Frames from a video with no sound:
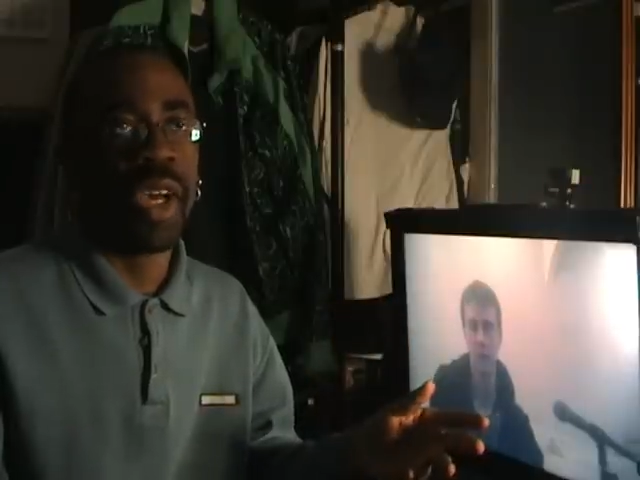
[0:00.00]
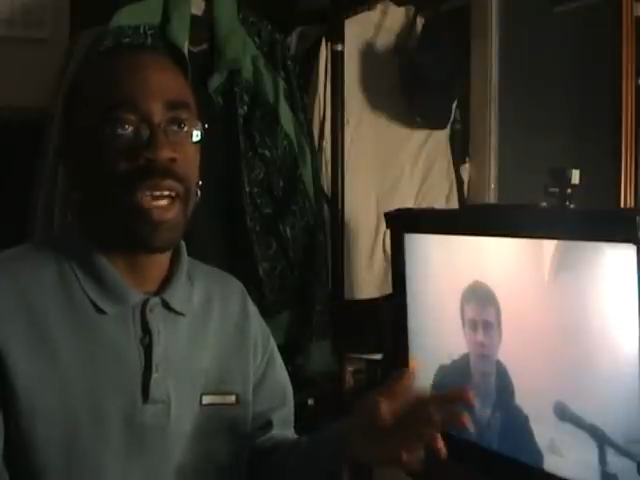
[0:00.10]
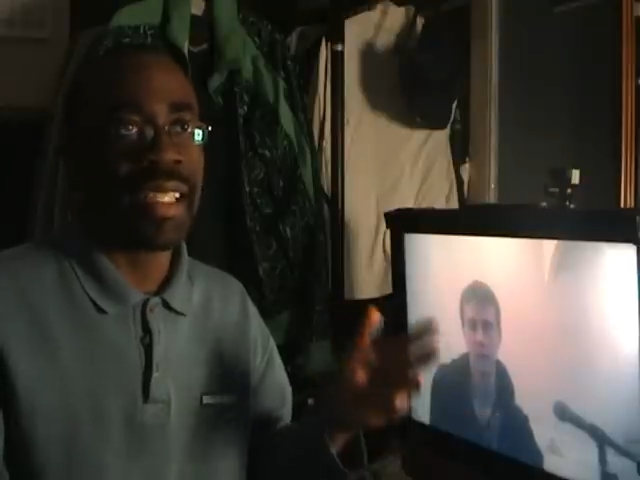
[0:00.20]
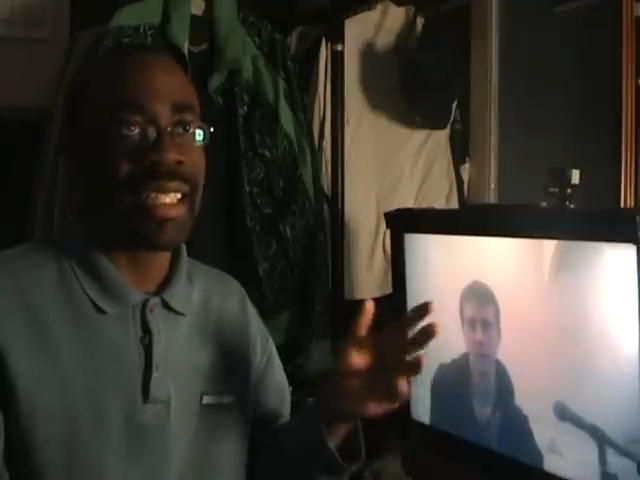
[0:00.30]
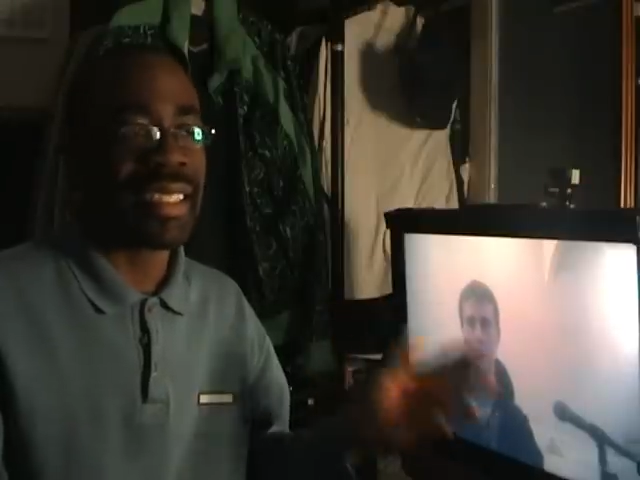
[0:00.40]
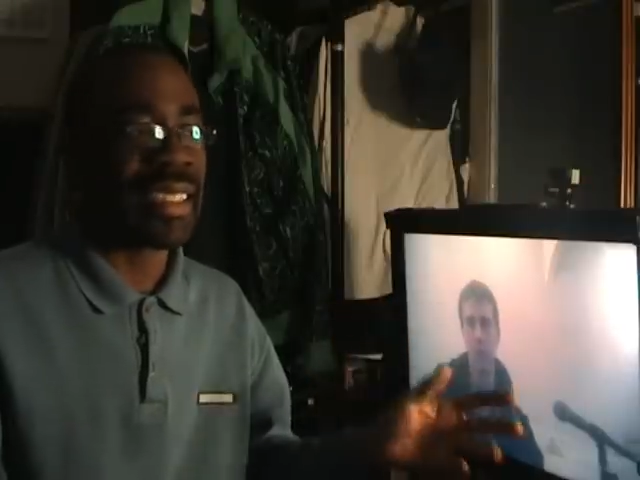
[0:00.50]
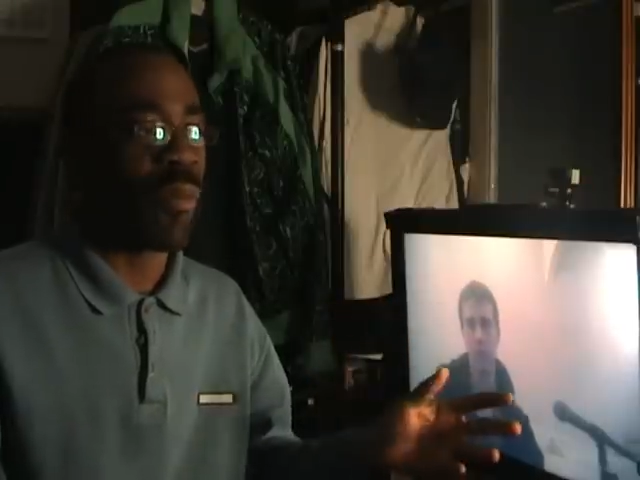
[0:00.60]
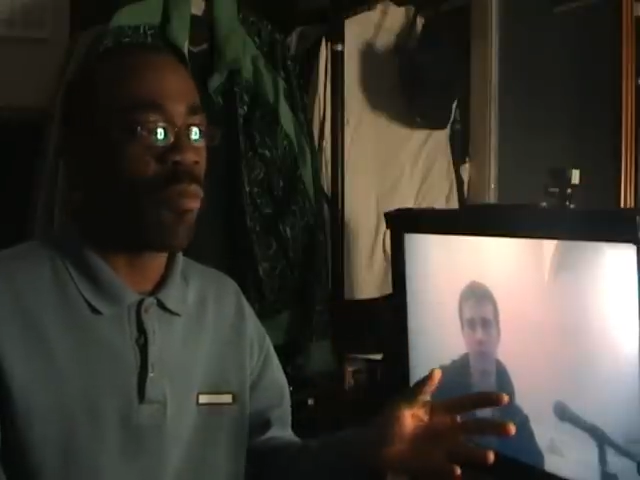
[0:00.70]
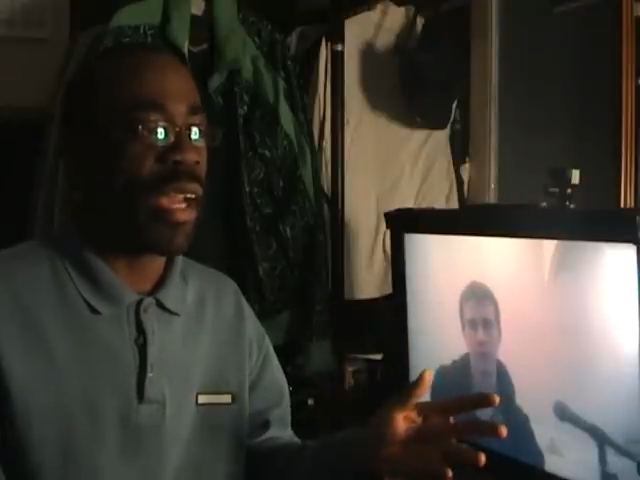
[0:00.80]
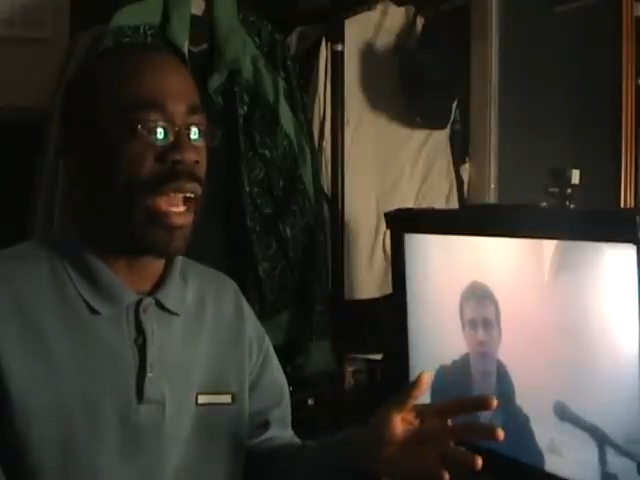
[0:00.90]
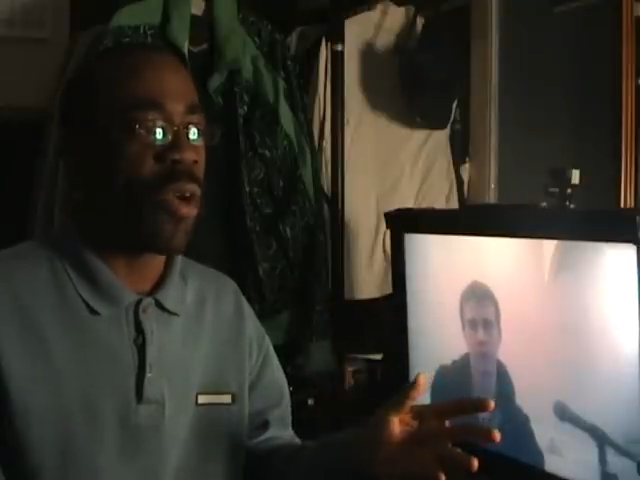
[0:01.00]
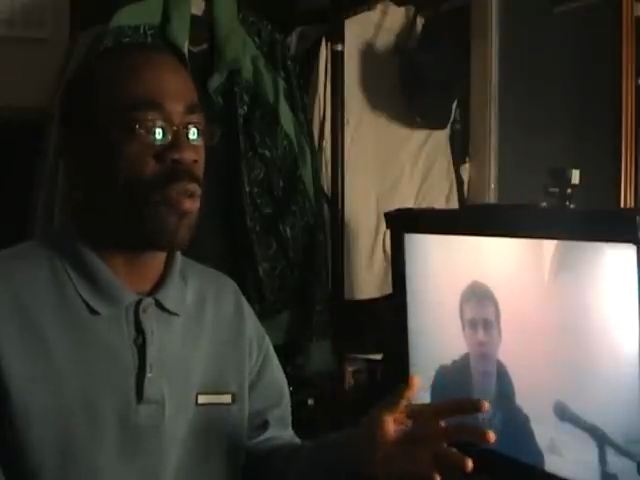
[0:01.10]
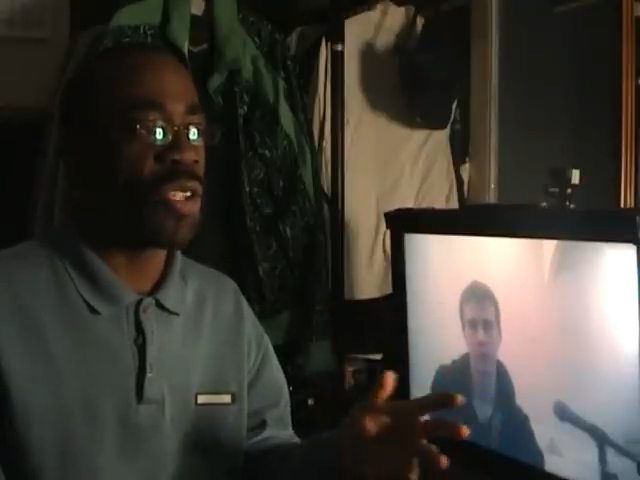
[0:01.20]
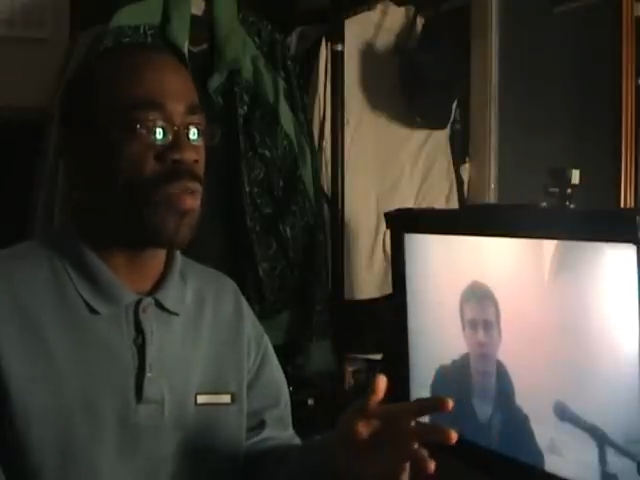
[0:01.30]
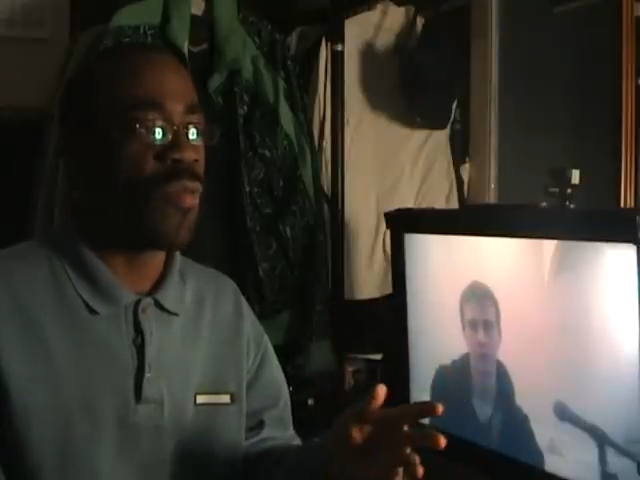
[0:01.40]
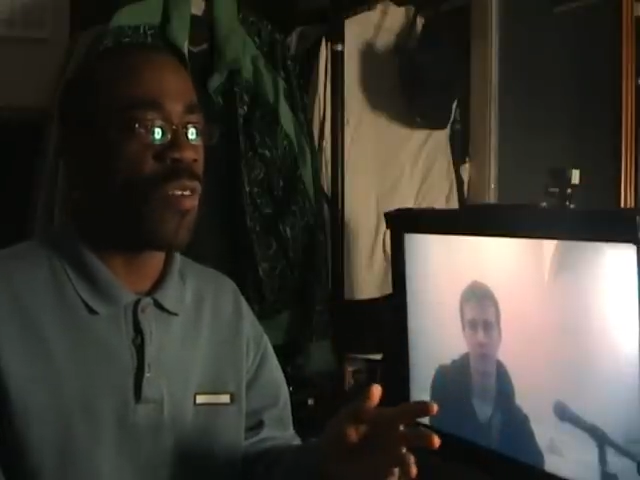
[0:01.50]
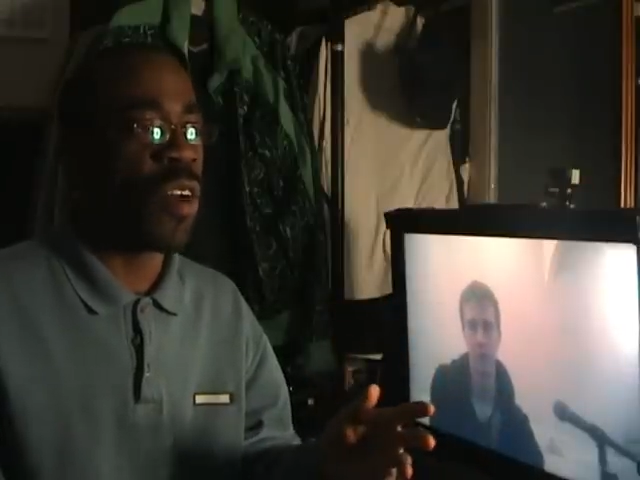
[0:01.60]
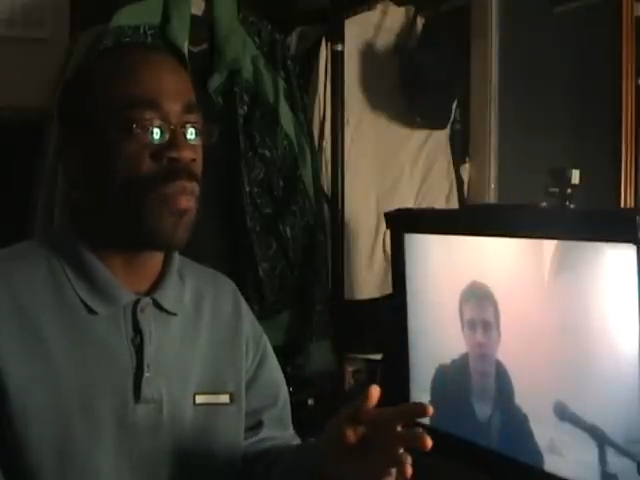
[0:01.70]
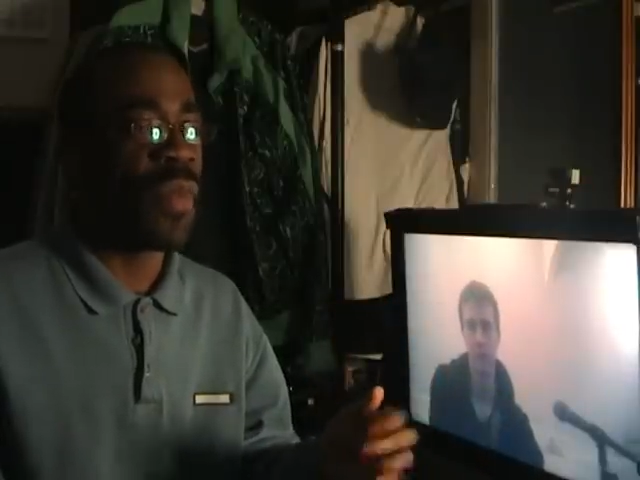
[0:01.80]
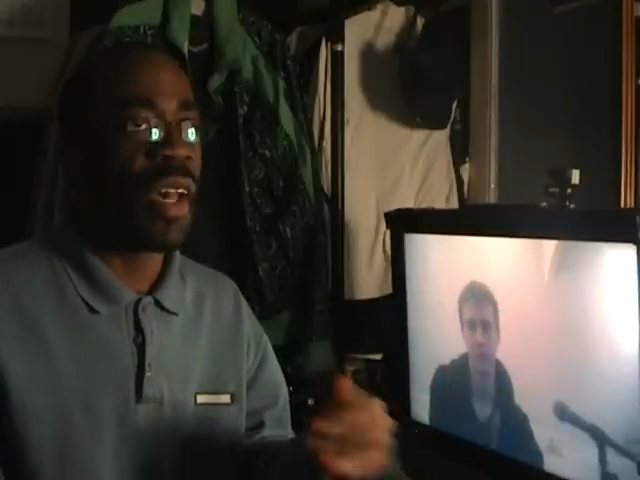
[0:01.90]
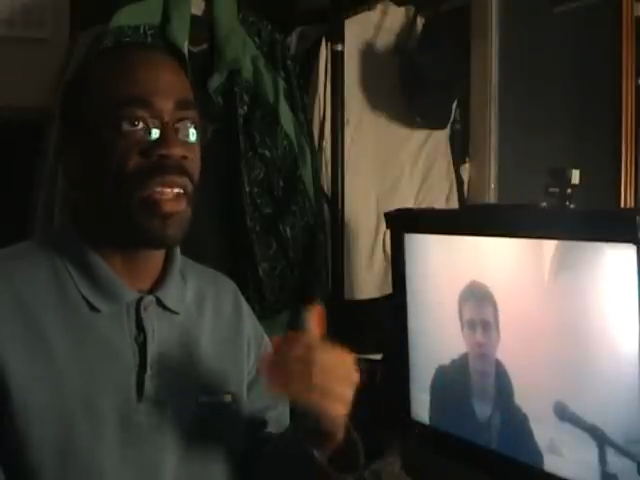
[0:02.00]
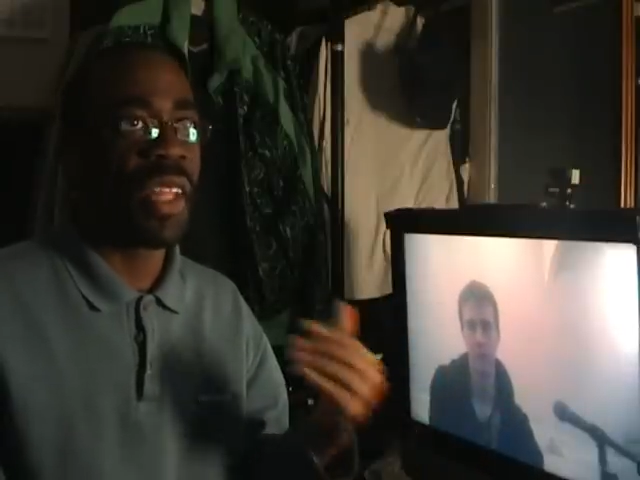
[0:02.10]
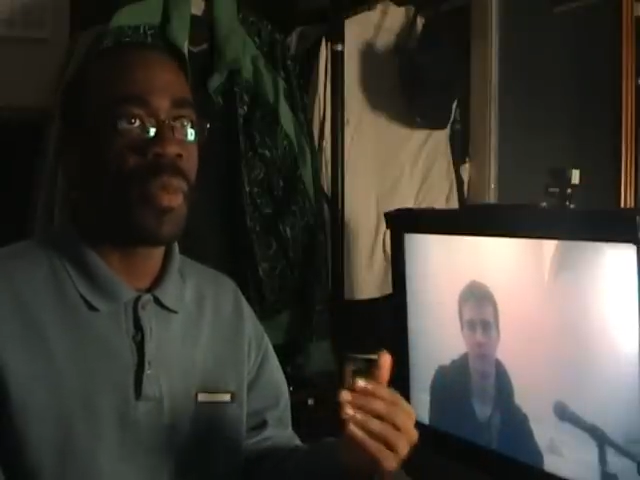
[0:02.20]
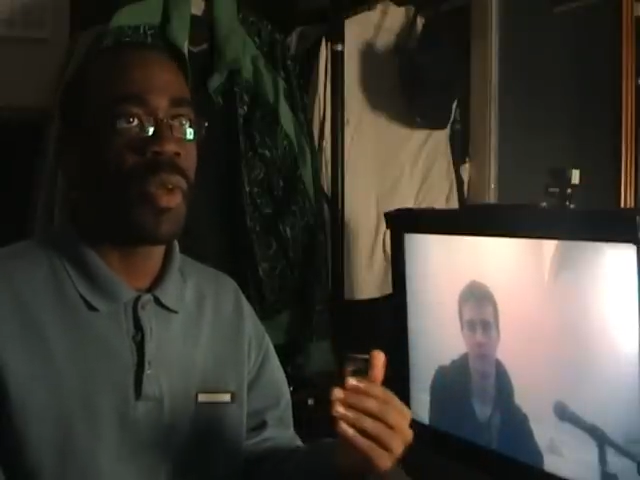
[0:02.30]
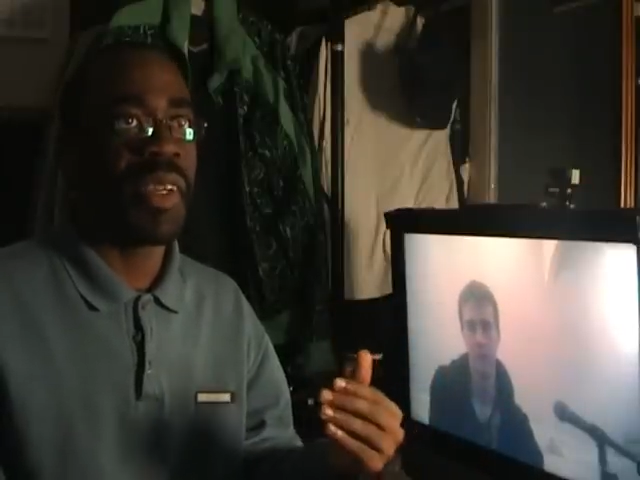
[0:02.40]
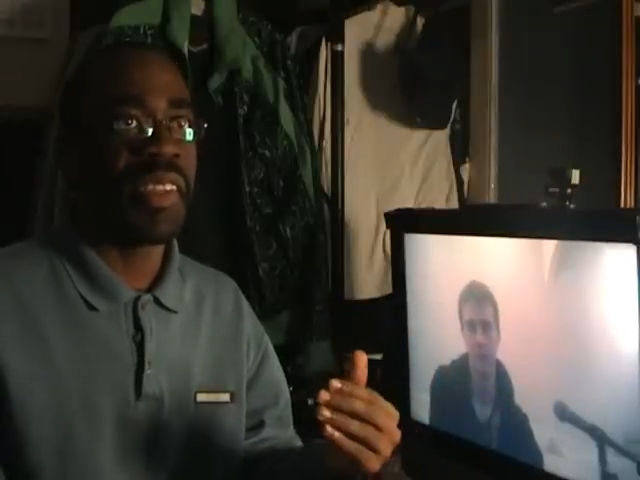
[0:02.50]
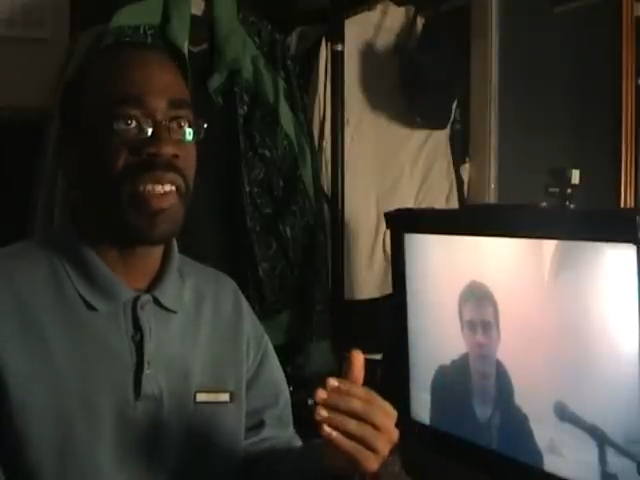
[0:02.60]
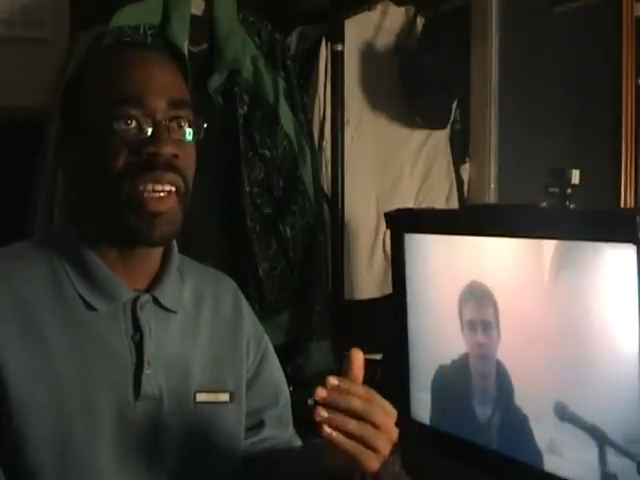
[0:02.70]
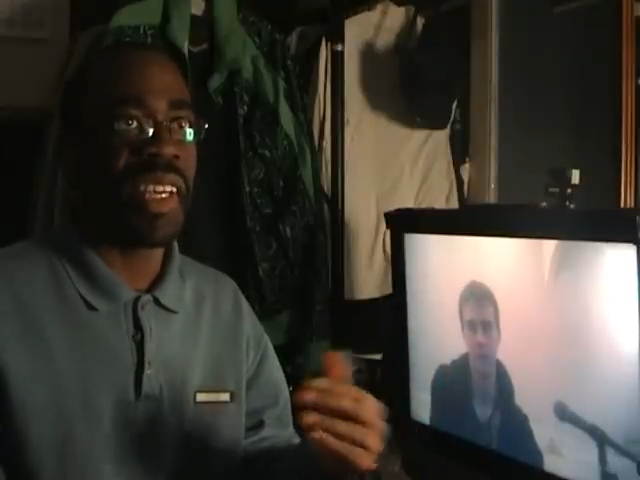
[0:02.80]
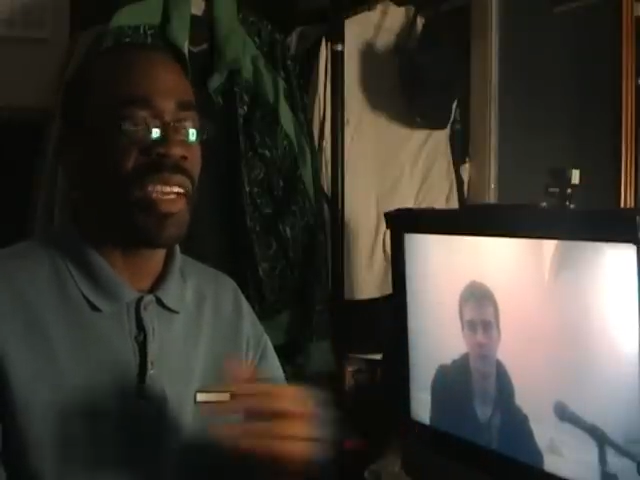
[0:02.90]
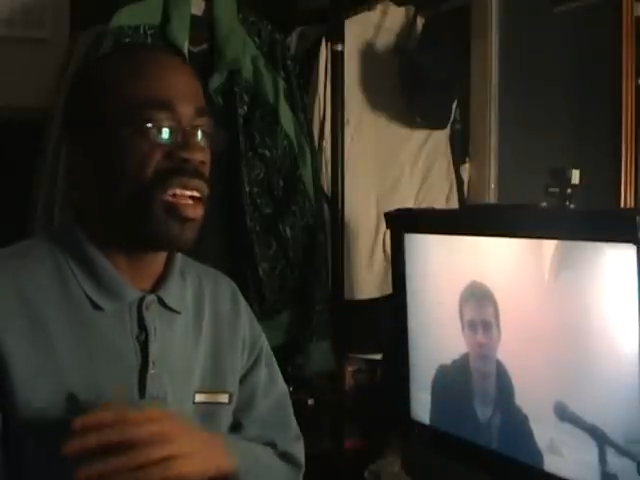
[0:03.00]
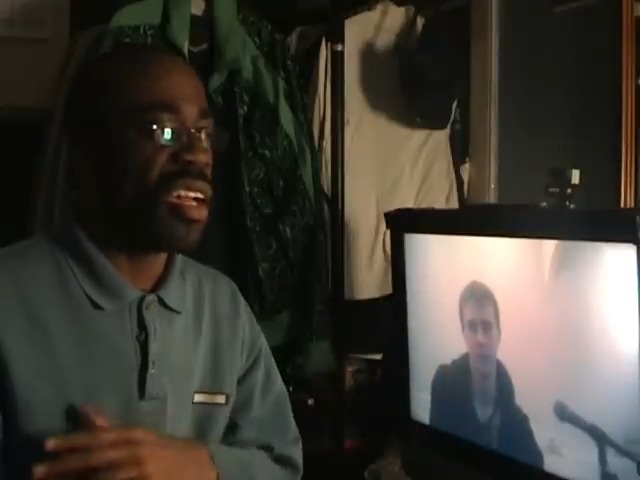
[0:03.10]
Because that's the same way how it was with um, WEC.